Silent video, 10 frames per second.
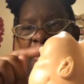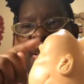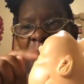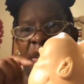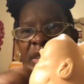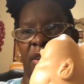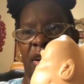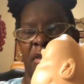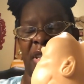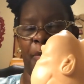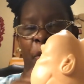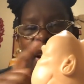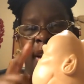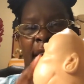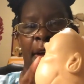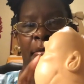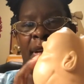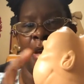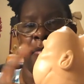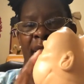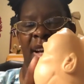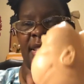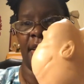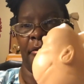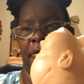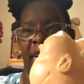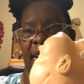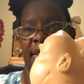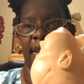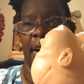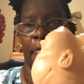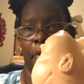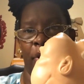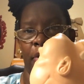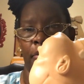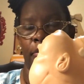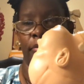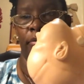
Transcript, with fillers: oh, it's a nosy baby, it's because their nose is pointing up because they're flexed